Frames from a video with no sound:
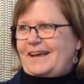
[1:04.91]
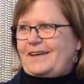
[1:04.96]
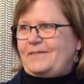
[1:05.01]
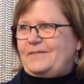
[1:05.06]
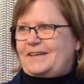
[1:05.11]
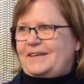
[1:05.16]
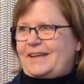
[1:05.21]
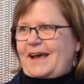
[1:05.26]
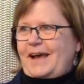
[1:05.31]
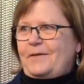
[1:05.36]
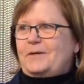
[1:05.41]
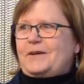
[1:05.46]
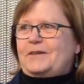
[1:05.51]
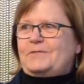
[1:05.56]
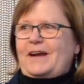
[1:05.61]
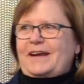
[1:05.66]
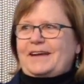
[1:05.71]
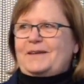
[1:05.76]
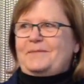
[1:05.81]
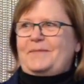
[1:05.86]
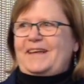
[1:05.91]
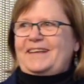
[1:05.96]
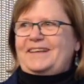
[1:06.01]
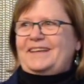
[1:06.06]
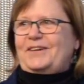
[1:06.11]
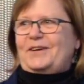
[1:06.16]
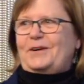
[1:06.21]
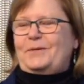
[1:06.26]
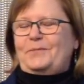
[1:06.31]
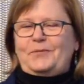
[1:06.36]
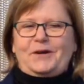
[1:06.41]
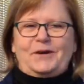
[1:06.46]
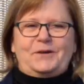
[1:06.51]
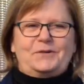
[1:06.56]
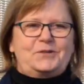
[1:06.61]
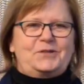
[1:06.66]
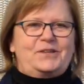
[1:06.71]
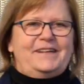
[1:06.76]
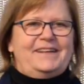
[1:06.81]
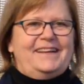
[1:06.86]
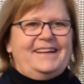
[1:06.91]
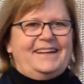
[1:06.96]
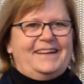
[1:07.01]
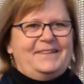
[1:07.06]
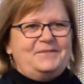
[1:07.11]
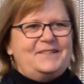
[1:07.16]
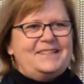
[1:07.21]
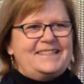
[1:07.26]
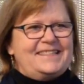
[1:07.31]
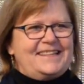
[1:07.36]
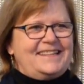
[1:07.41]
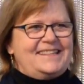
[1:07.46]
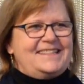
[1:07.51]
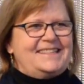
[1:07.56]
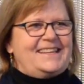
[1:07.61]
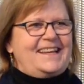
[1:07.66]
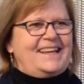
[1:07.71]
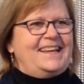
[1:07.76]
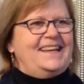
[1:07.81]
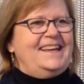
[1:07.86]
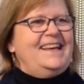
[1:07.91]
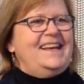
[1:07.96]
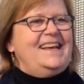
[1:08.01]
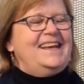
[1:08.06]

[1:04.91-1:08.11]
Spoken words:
I would recommend her approach, I'm just going to say.